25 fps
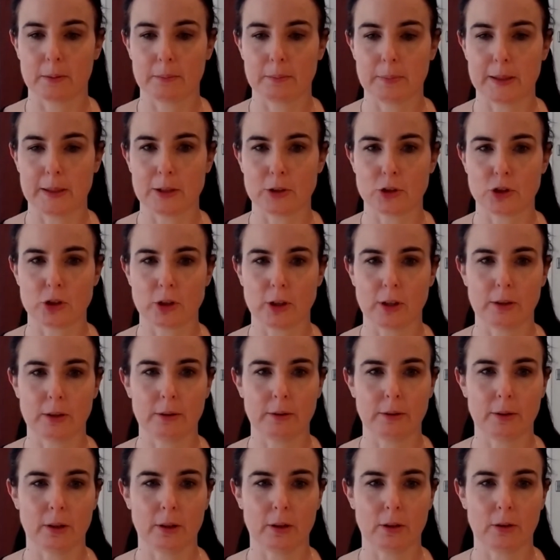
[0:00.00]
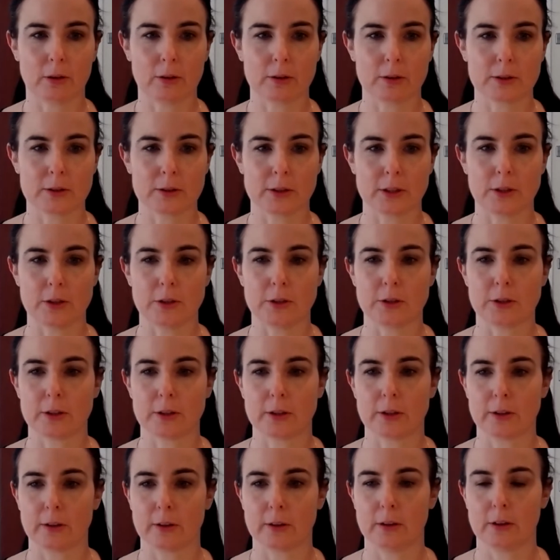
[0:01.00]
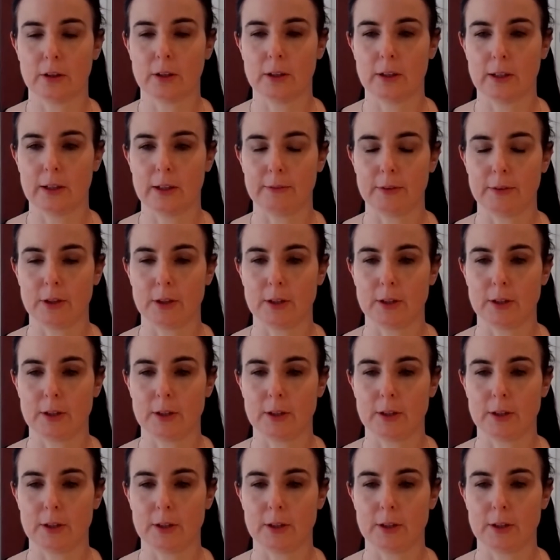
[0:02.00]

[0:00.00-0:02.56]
picture so you can have an